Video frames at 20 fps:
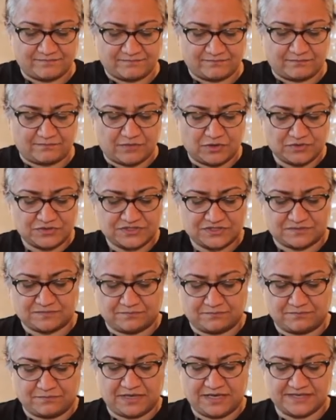most
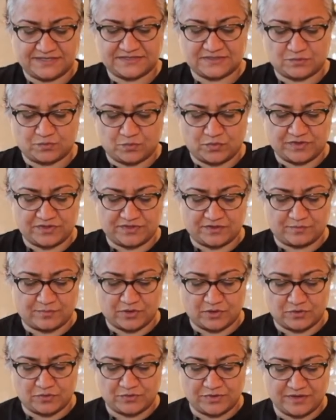meats with the
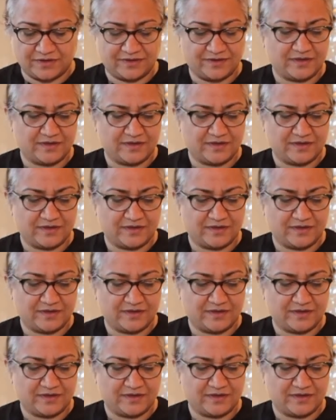bone.